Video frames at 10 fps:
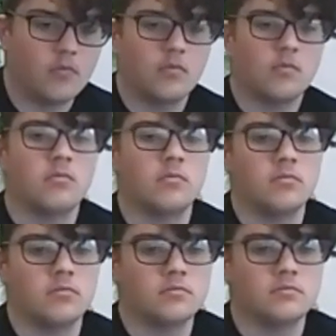
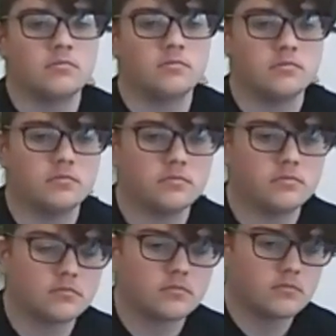
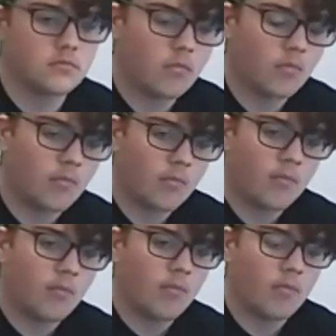
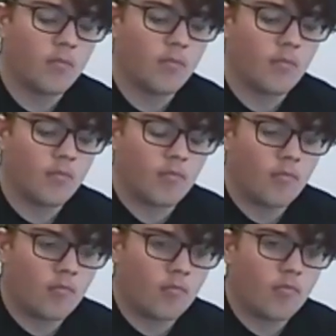
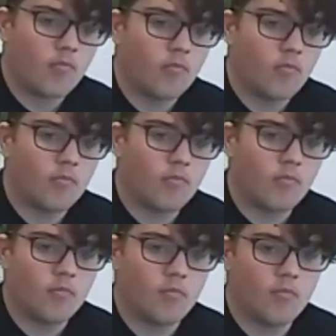
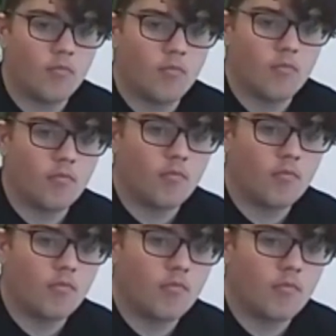
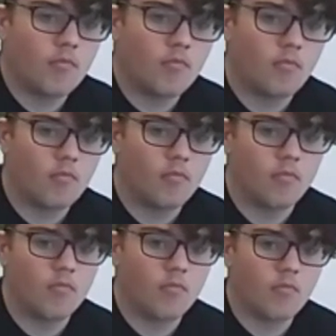
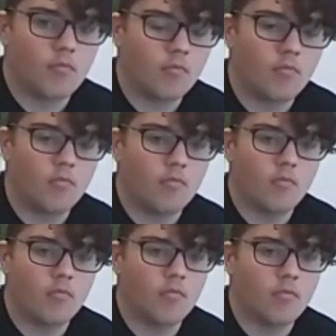
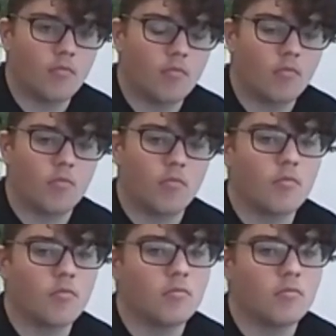[no speech]